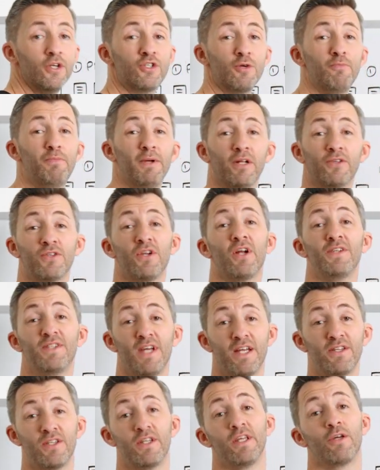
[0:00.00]
to build an
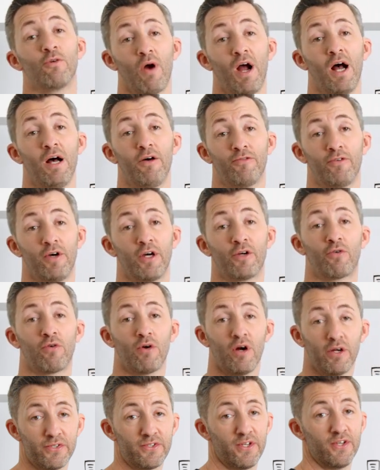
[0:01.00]
identity graph
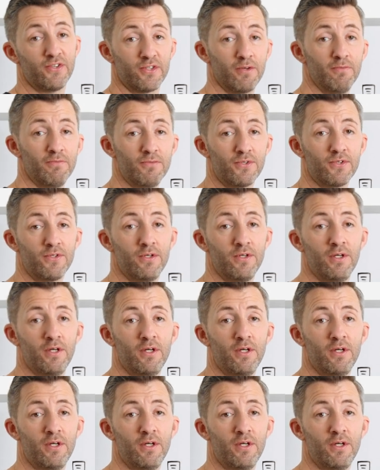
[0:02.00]
across systems,